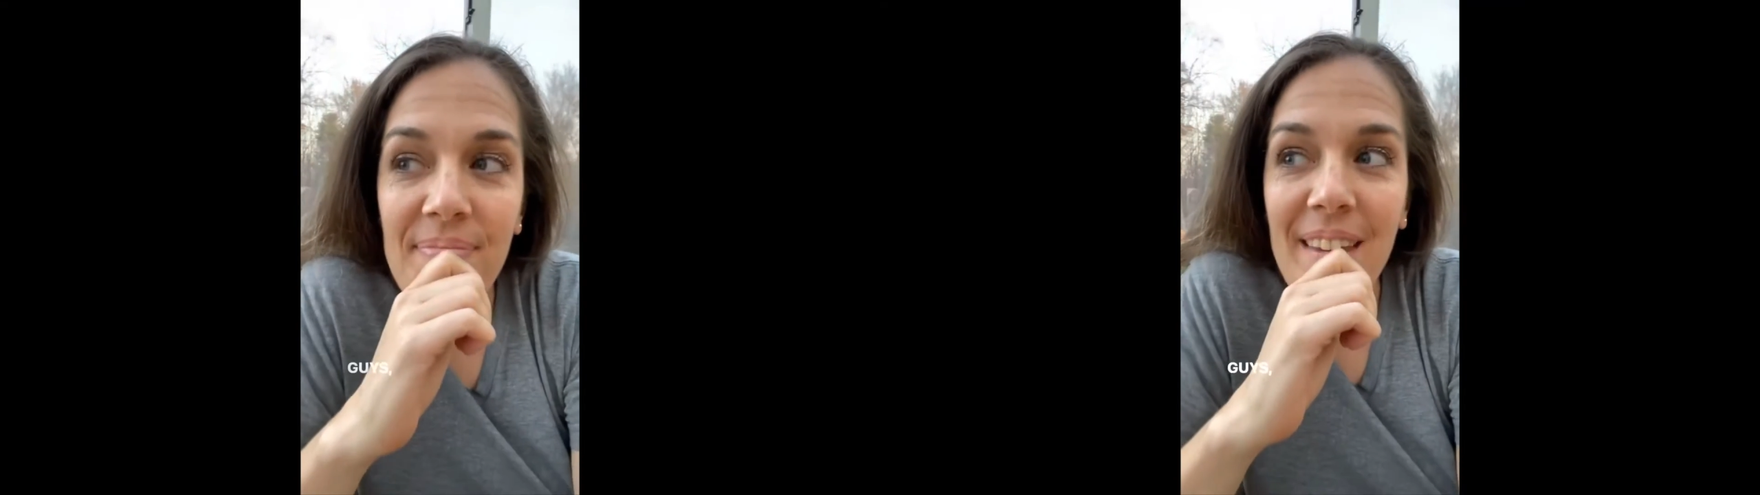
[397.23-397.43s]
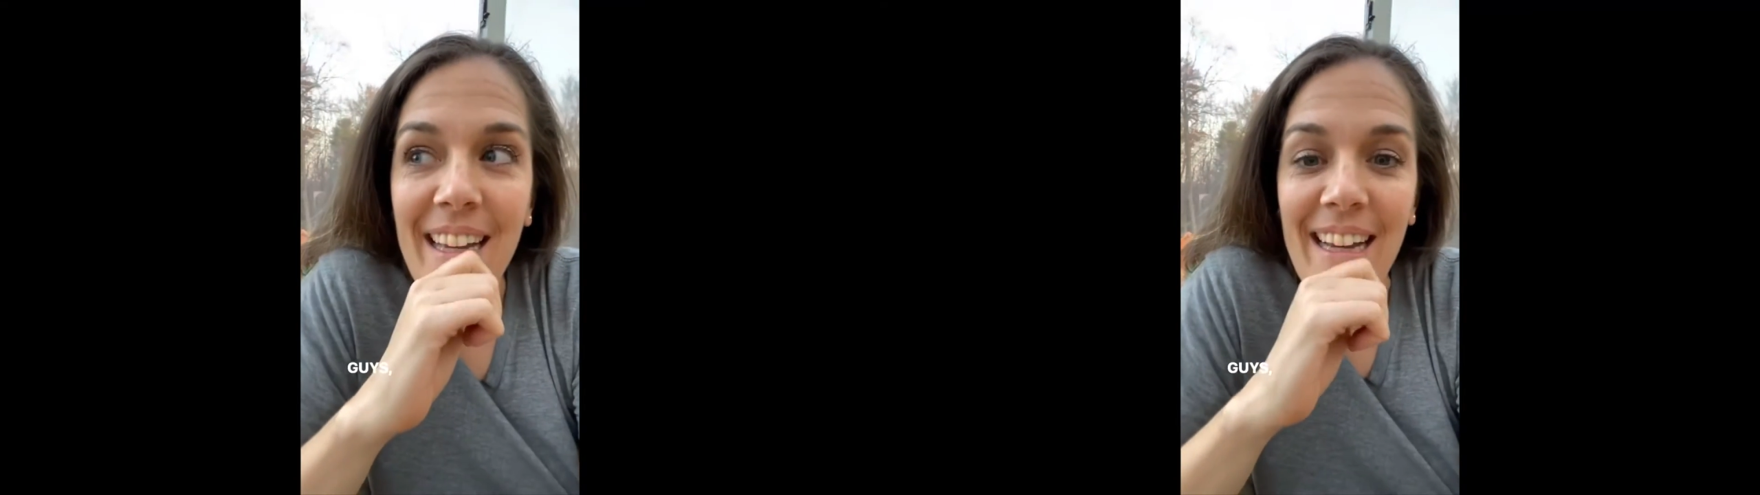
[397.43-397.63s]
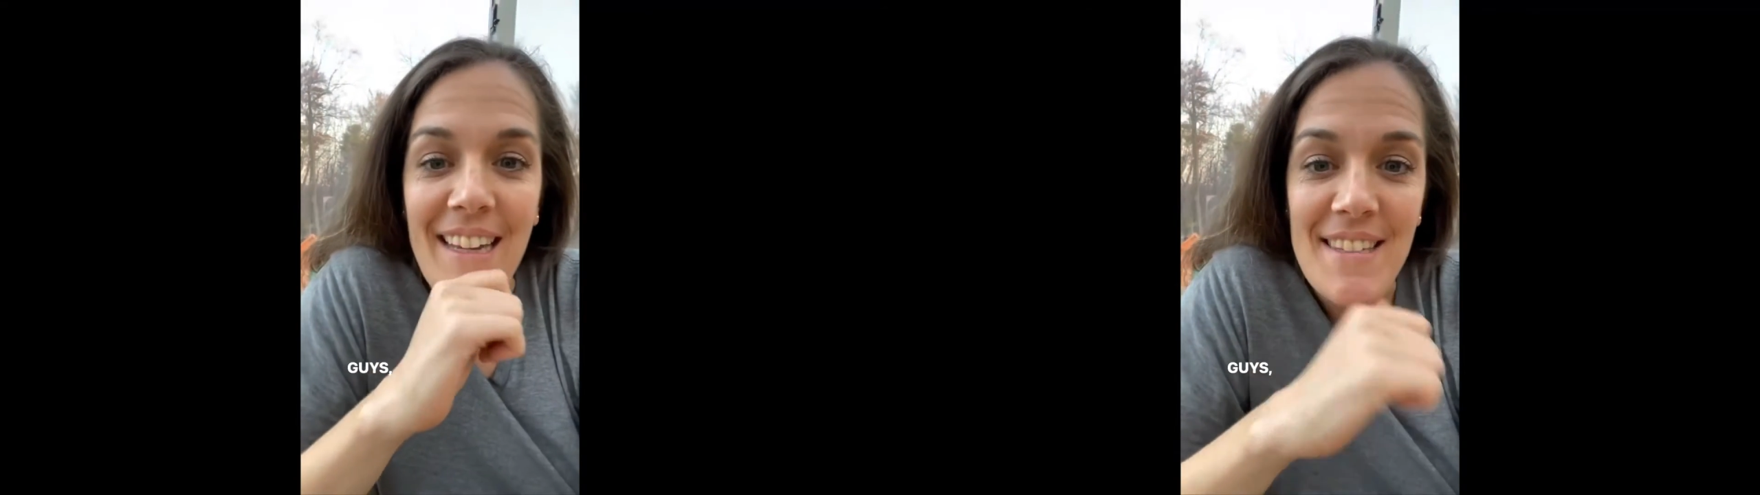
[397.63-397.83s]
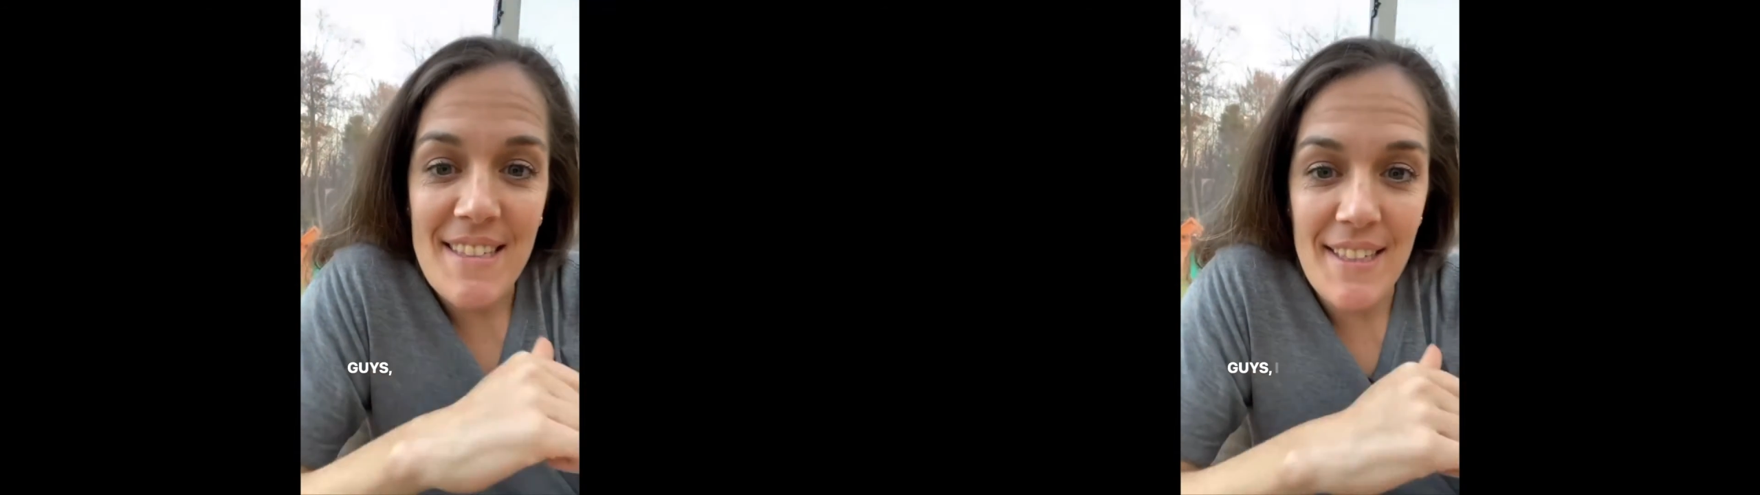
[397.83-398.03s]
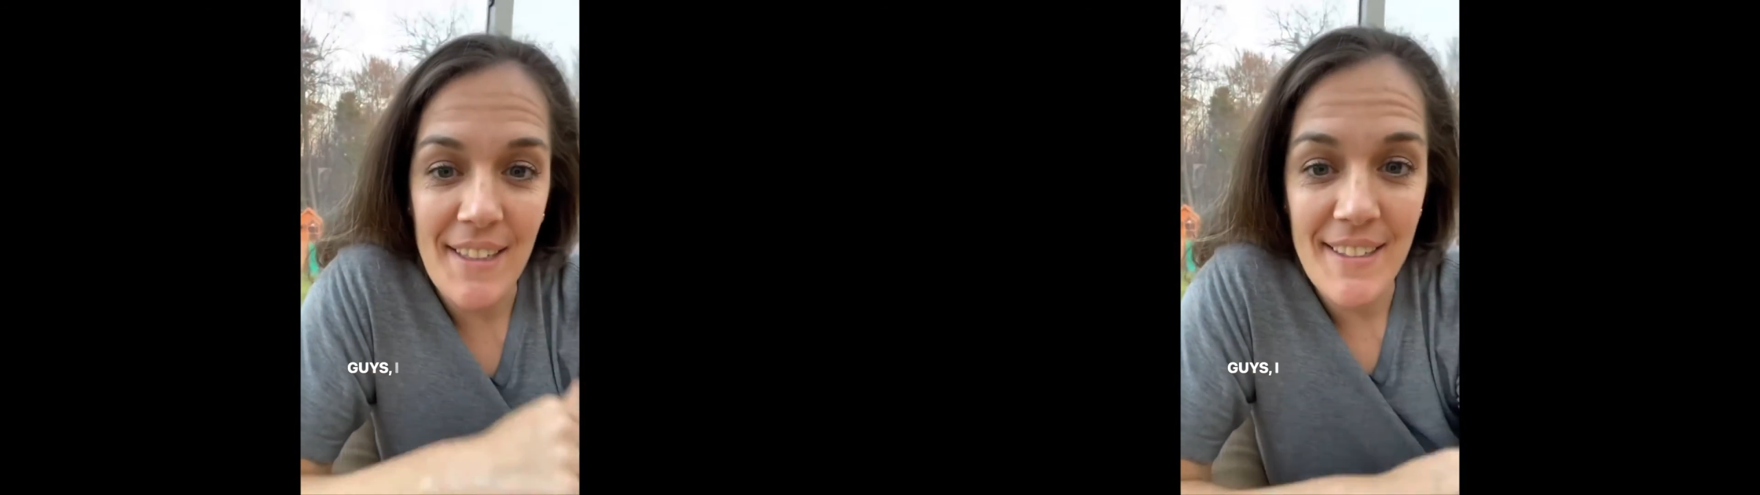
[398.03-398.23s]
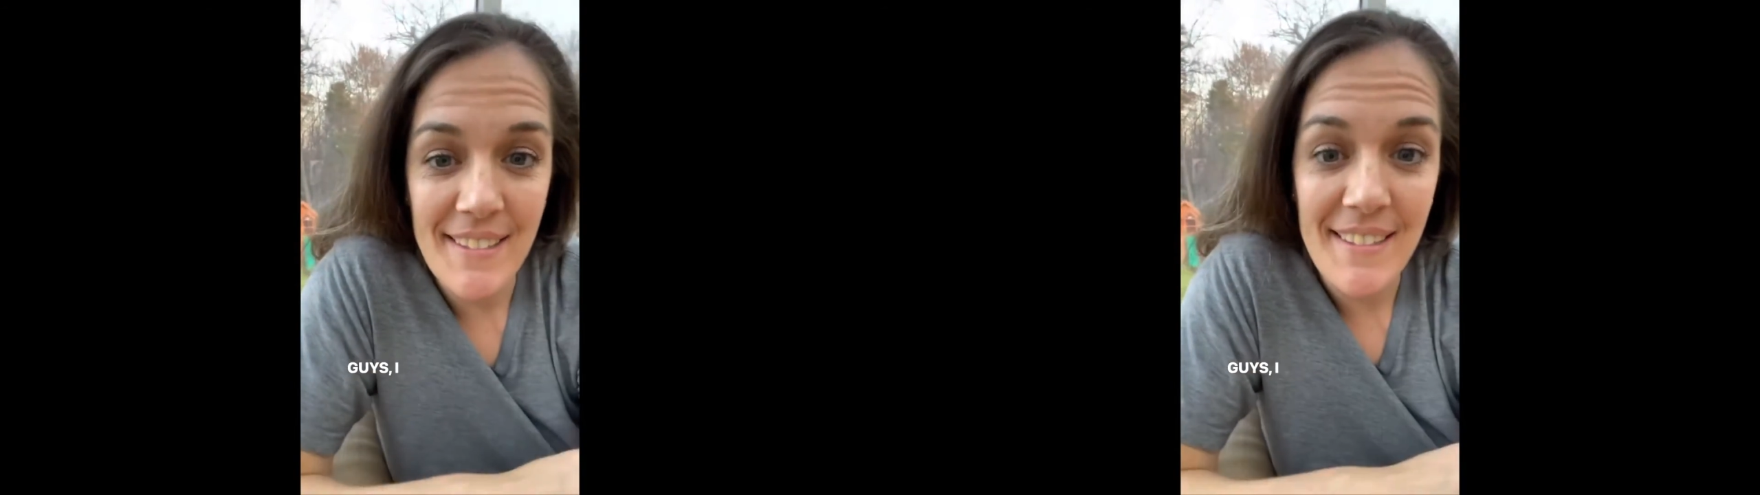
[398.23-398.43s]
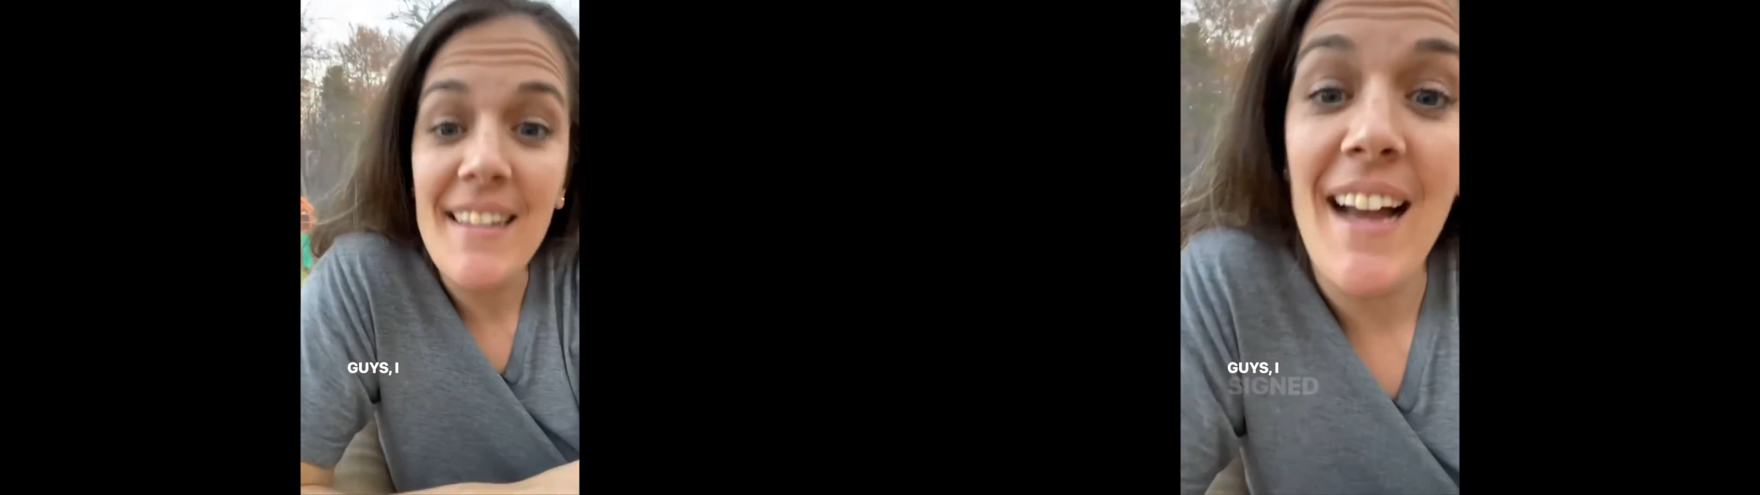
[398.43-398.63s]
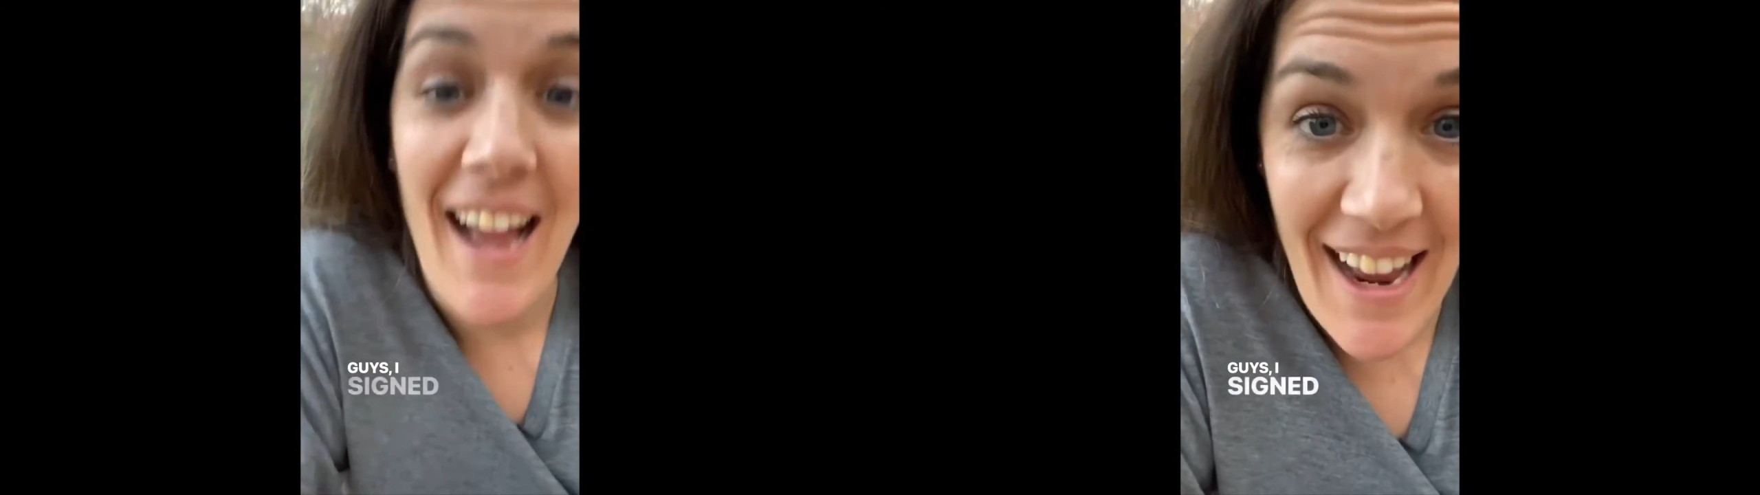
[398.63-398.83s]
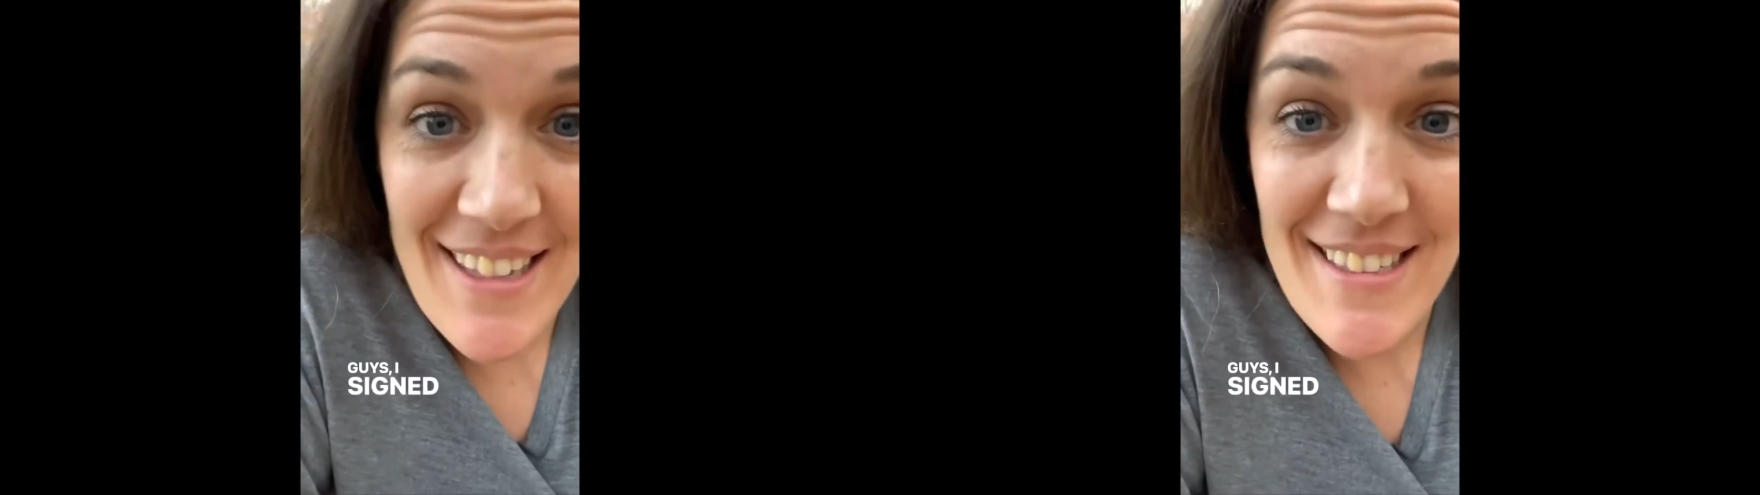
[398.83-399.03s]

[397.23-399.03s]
Guys, I